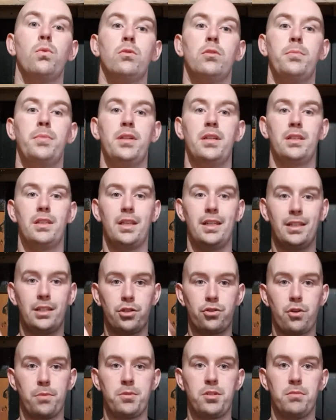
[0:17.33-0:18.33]
will be in the
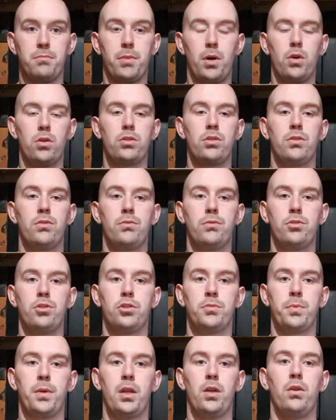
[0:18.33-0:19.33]
description box
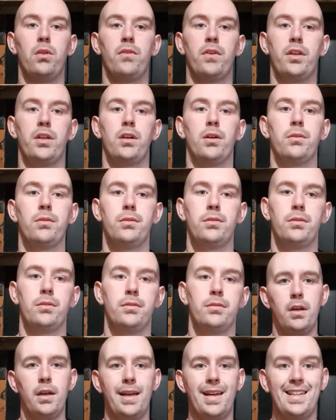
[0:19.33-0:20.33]
just below the video.
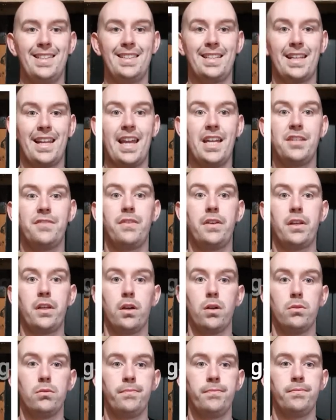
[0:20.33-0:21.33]
In today's
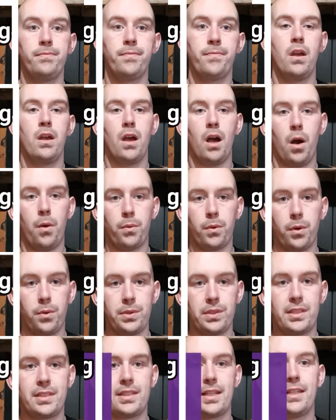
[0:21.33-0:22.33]
video, I'm
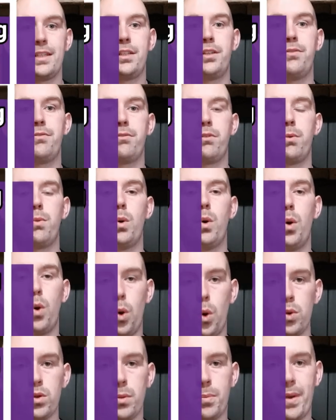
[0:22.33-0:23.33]
going to take you through
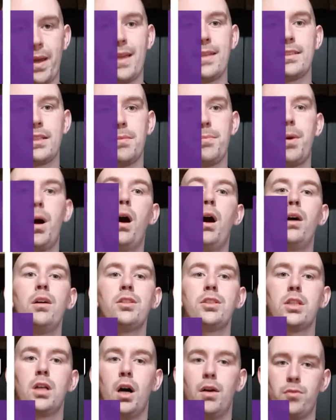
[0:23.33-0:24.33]
all the basic
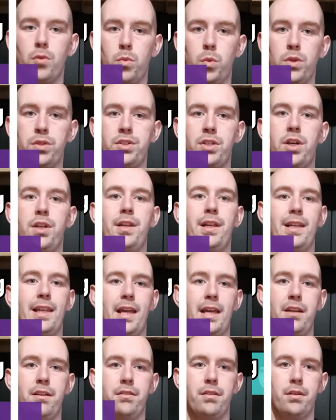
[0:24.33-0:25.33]
parts of a wood turning
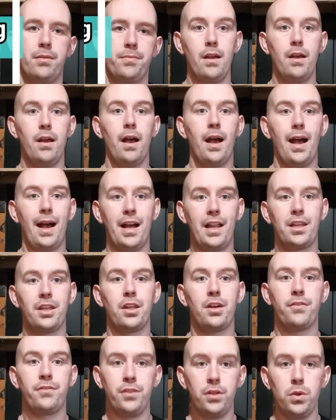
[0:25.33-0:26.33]
lathe and
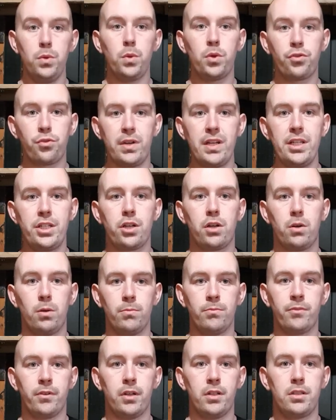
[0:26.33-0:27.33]
a few creature
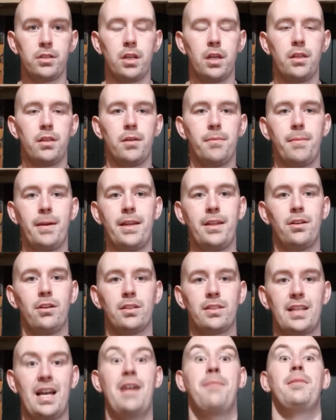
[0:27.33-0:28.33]
comforts that make your
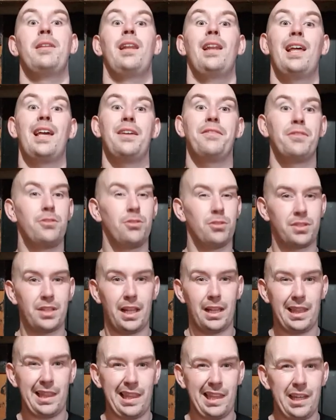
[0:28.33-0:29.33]
time at the lathe just
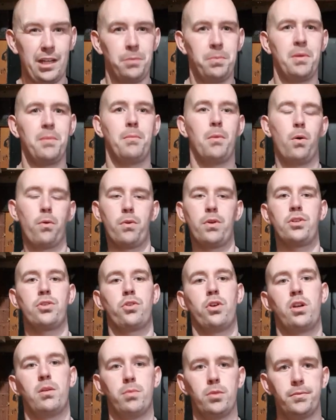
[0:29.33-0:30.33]
a little bit more
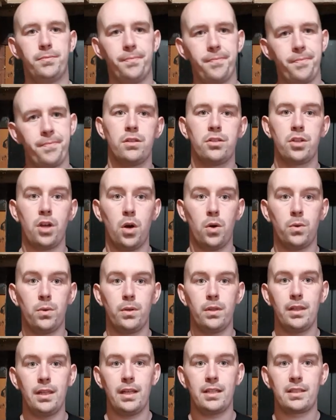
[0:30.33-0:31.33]
enjoyable. So
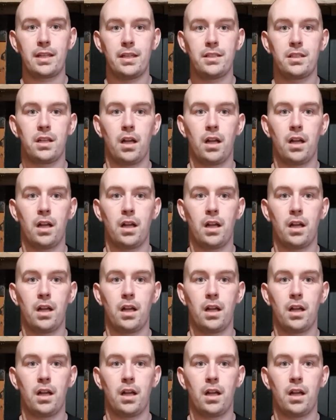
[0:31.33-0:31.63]
let's get